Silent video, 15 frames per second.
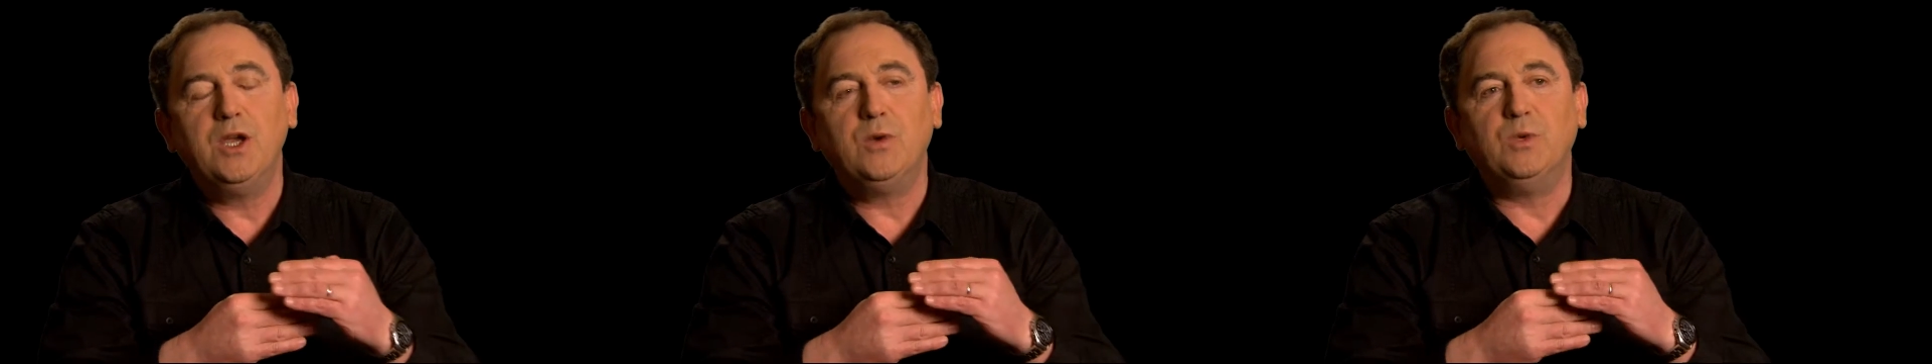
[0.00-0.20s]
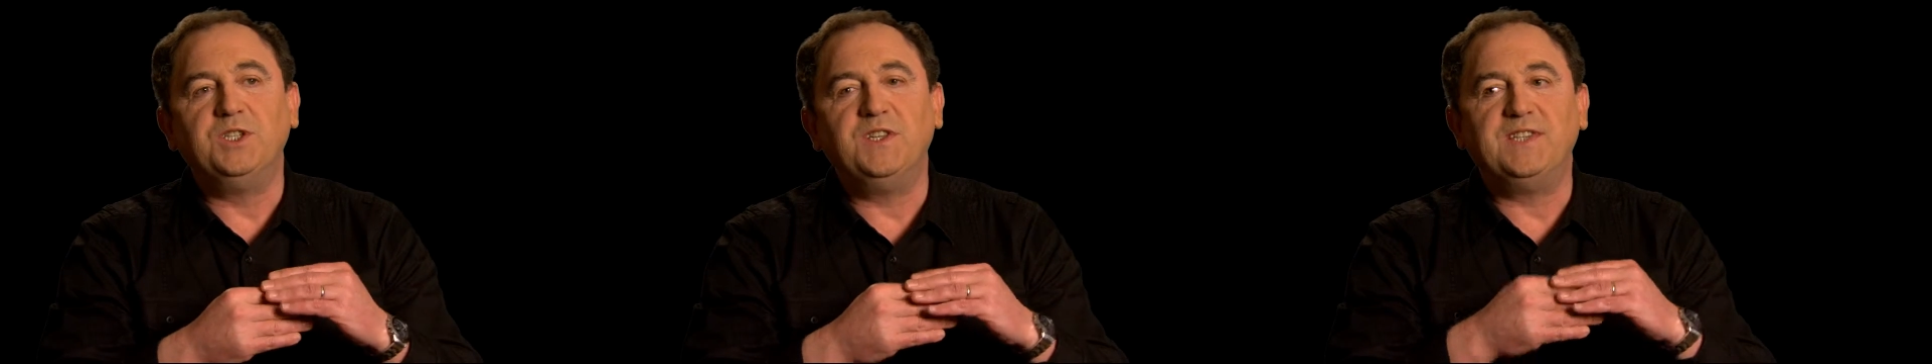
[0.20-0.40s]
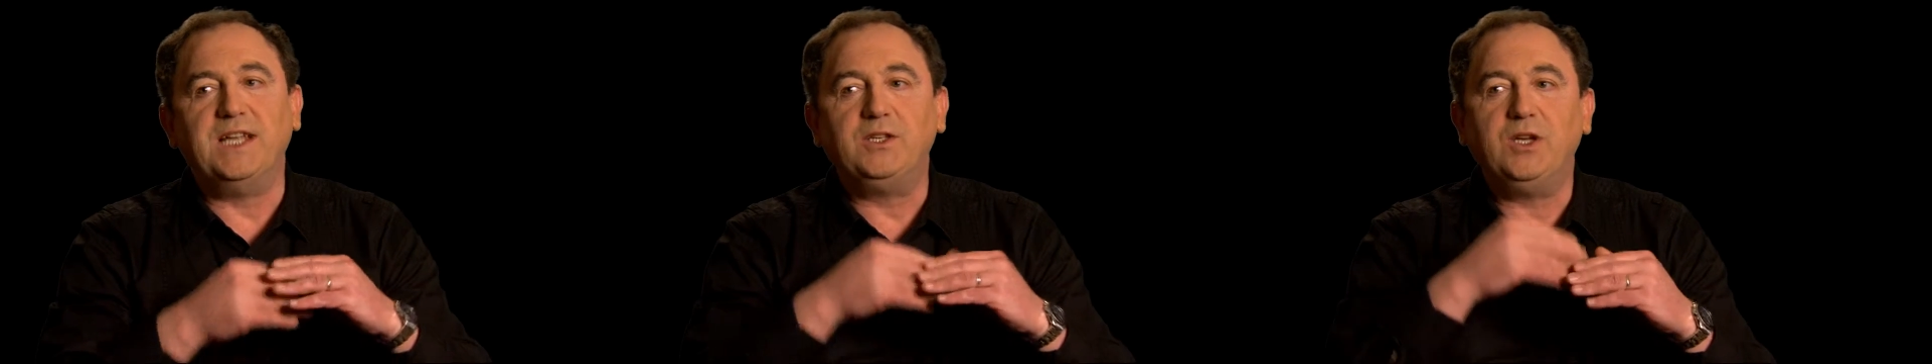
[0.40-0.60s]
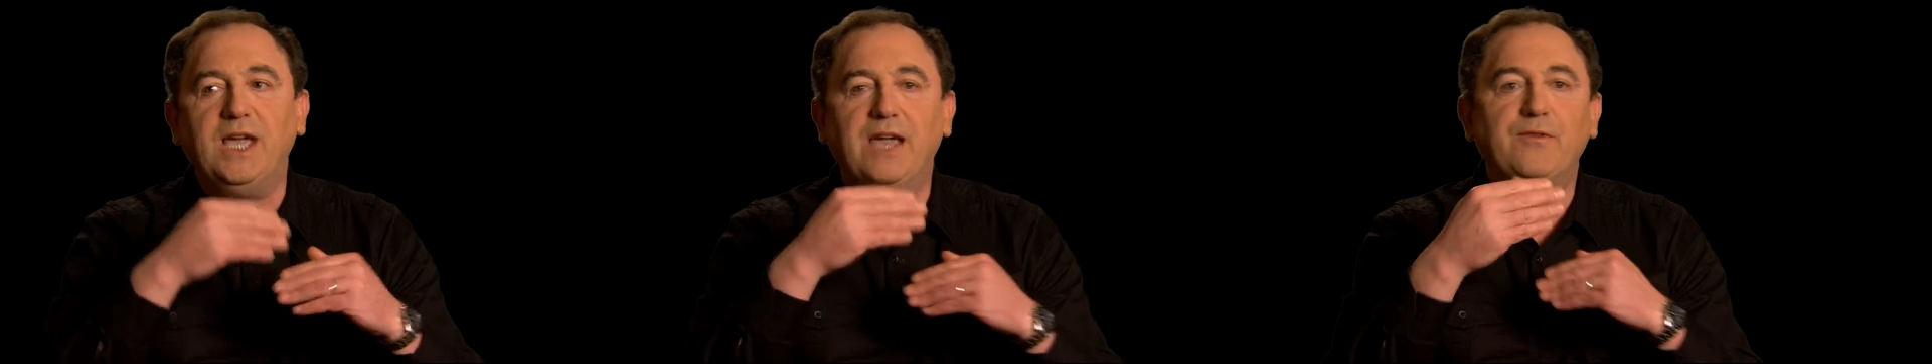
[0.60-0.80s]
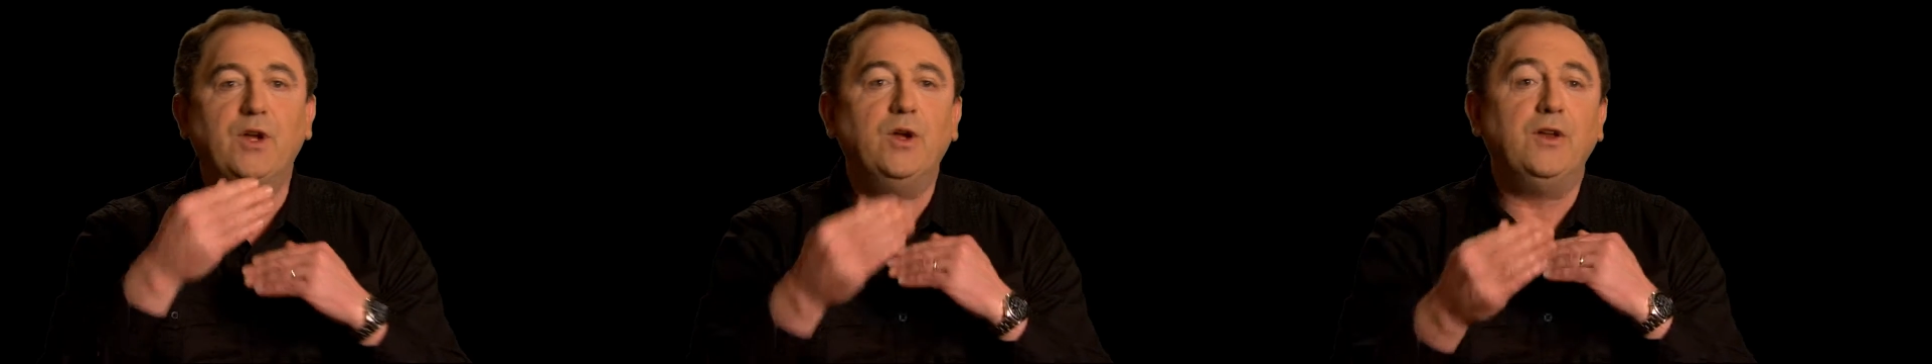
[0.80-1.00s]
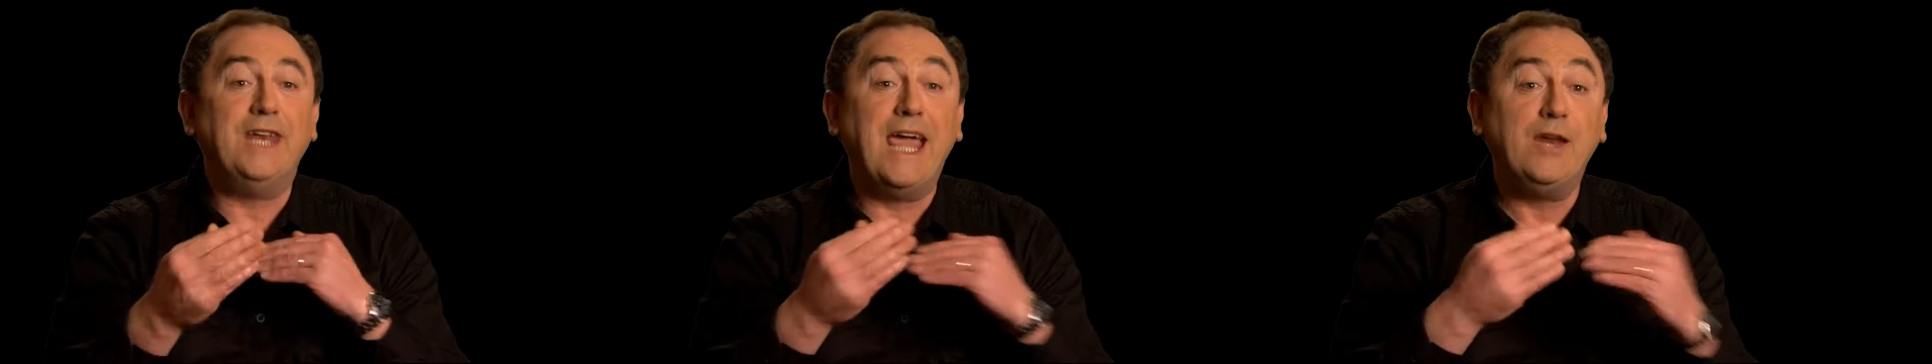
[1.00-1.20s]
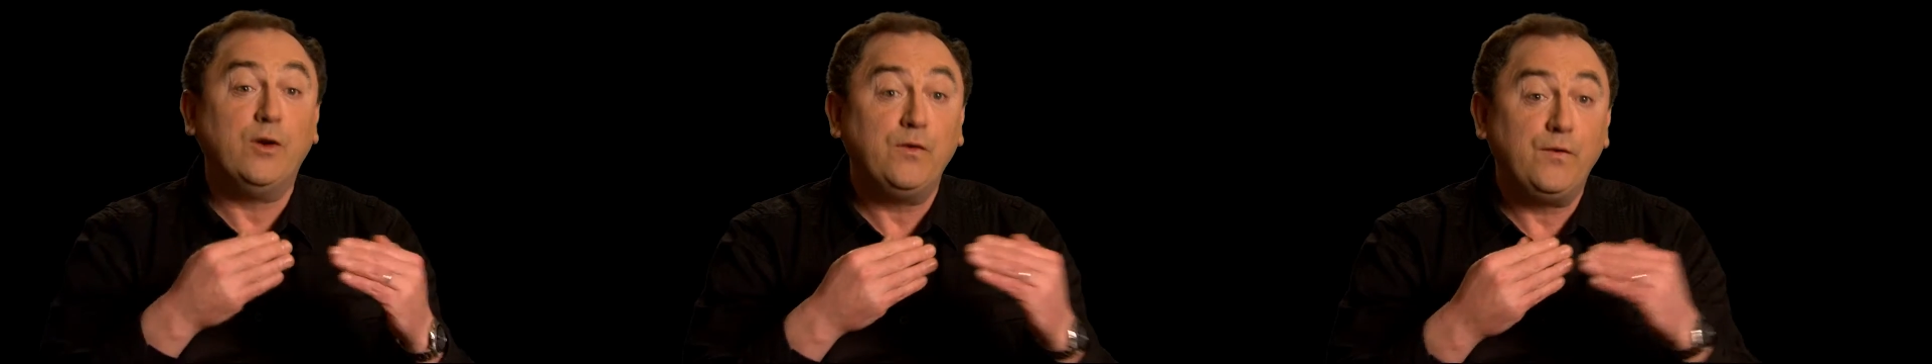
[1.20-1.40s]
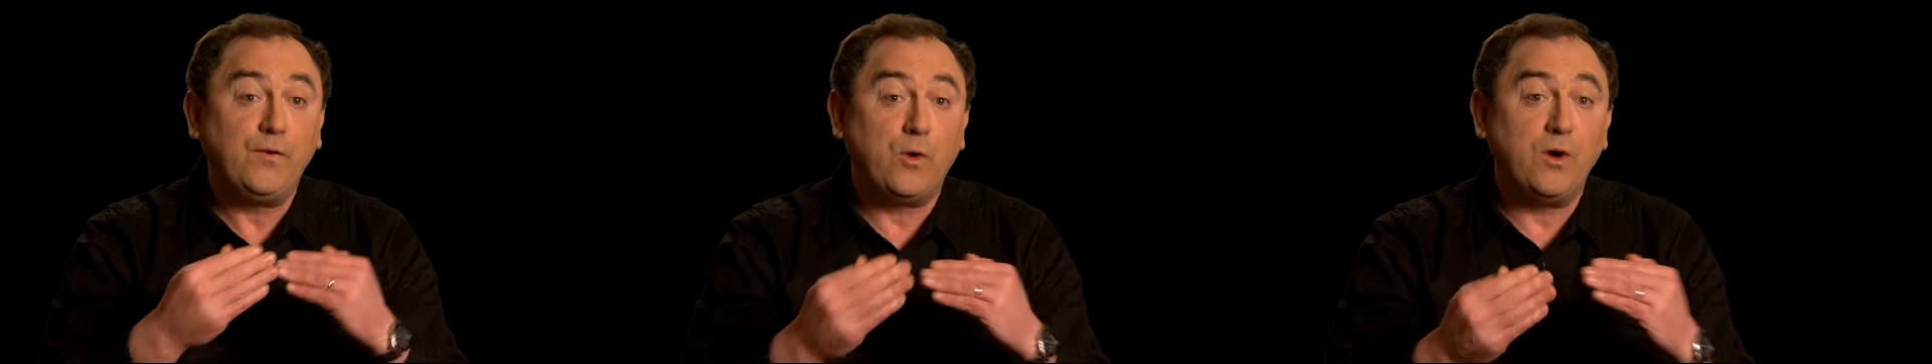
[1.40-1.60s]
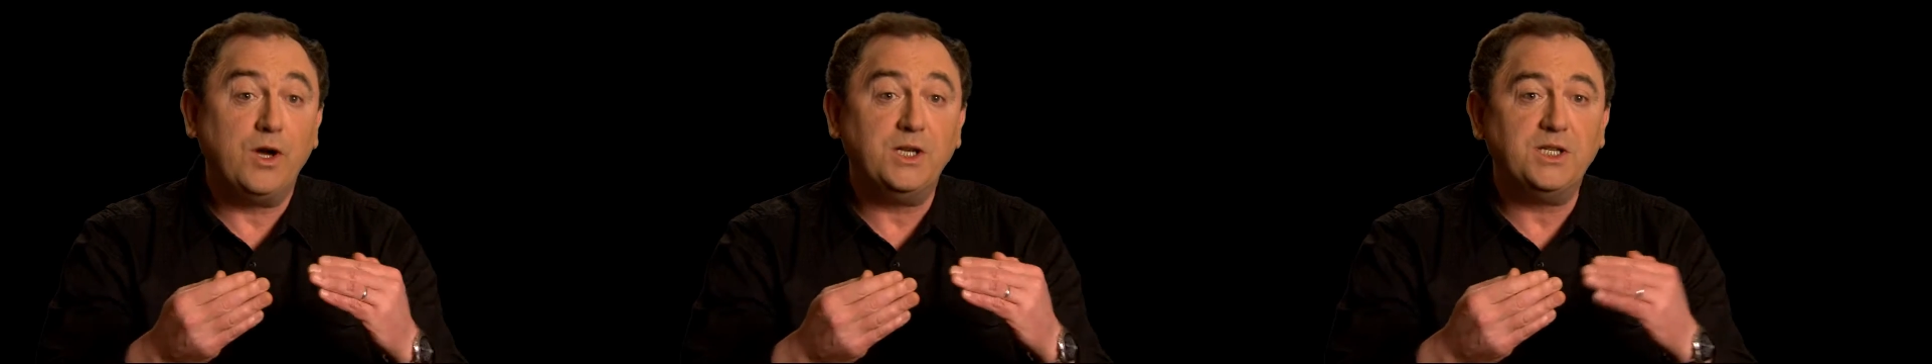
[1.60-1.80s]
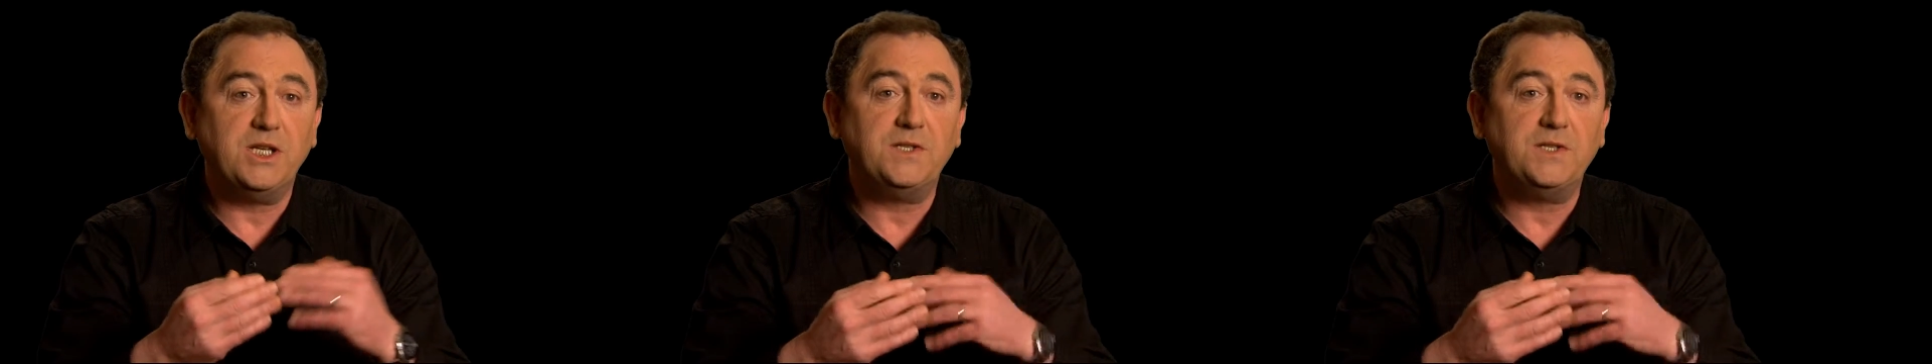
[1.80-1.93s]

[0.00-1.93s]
which is that you have a nanoforge.